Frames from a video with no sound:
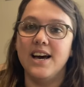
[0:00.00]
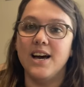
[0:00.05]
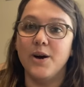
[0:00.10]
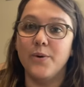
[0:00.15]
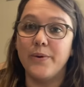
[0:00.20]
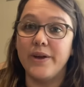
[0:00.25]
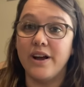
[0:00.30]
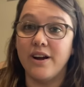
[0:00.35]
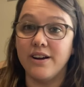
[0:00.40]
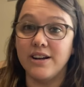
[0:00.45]

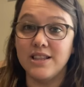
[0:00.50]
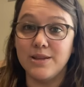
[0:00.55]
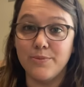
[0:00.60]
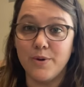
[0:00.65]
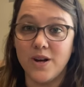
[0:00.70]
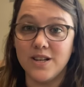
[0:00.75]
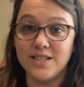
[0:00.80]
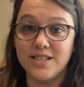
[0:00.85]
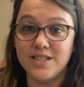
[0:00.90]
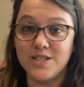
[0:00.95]
we are in the
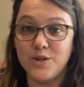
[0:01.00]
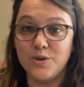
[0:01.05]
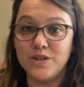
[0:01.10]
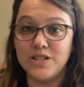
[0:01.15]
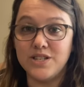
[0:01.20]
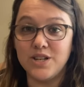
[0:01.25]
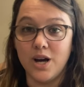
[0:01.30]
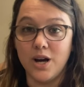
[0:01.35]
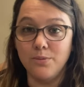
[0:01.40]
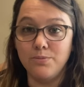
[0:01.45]
process to
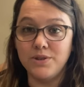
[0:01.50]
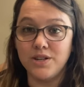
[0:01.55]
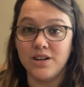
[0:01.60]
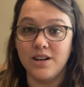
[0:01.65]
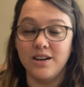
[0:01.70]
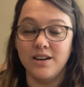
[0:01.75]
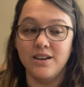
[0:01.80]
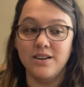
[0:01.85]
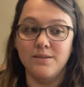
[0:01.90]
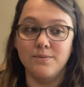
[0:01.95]
adopt
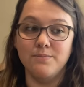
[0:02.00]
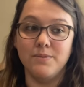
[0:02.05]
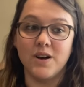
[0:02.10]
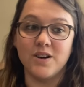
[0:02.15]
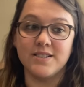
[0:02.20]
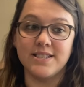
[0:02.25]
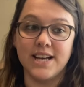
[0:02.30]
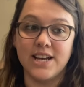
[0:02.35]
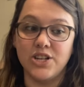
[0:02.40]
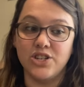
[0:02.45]

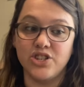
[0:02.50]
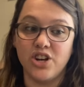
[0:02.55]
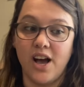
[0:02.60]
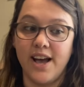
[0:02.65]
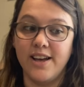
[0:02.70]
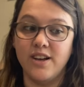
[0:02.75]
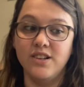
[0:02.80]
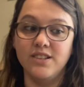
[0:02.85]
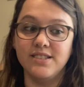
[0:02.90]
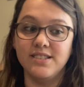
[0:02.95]
our second
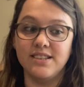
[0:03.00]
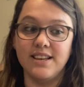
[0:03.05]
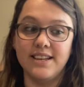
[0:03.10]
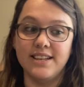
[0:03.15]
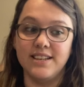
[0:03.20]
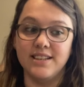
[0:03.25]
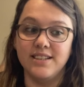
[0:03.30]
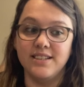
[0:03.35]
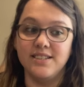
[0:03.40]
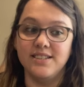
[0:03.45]
child,
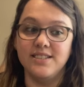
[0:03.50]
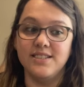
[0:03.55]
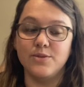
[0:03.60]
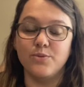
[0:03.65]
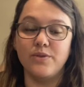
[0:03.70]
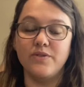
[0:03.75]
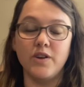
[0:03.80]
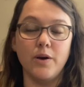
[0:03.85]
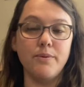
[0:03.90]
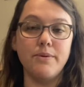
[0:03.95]
and
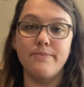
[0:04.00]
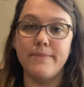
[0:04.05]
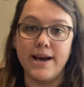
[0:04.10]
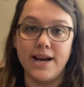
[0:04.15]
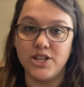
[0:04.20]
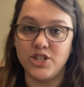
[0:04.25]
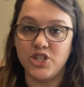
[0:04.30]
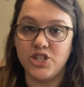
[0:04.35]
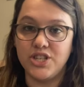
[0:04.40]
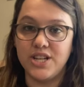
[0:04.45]
we've not been
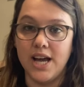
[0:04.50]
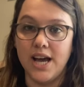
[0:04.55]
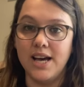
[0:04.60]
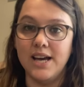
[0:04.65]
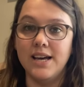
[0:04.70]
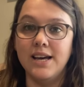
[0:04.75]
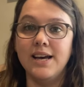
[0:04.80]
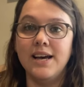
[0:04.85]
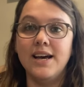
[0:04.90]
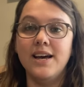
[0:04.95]
matched
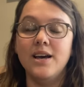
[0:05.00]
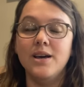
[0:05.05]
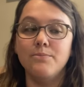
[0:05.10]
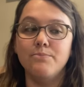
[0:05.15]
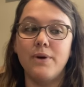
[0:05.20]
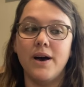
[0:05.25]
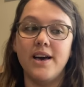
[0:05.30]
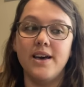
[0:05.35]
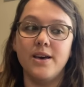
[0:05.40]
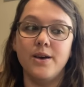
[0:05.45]
yet.
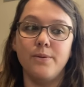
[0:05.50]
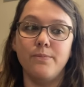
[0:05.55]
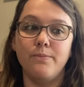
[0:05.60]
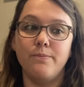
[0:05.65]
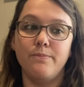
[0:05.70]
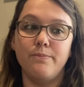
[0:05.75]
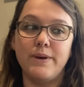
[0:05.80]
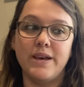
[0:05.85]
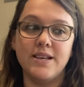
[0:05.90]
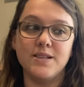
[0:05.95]
But
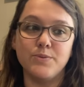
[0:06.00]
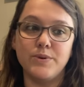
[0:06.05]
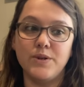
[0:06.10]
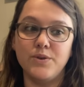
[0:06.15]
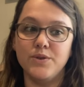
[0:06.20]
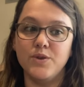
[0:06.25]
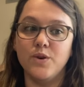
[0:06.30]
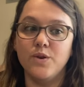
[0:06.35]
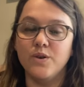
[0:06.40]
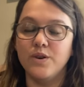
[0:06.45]
because we
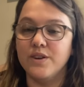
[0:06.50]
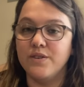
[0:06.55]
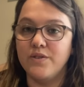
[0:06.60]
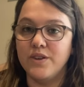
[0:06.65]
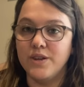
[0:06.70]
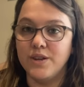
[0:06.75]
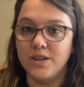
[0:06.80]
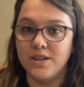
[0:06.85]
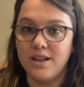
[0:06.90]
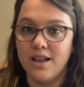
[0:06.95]
don't know if
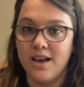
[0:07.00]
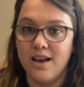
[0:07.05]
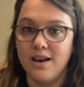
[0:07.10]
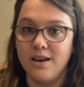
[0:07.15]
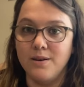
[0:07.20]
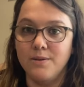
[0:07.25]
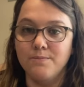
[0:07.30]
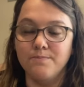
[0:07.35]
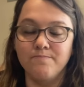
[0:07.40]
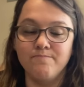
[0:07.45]
it
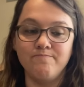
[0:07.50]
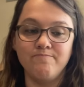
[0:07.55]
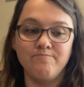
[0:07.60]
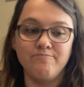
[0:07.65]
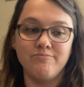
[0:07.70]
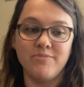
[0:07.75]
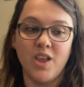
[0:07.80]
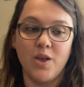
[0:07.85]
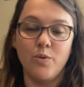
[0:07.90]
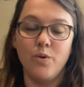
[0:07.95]

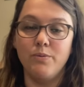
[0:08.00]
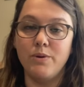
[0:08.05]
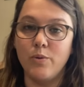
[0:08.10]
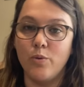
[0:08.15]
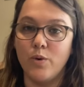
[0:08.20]
will be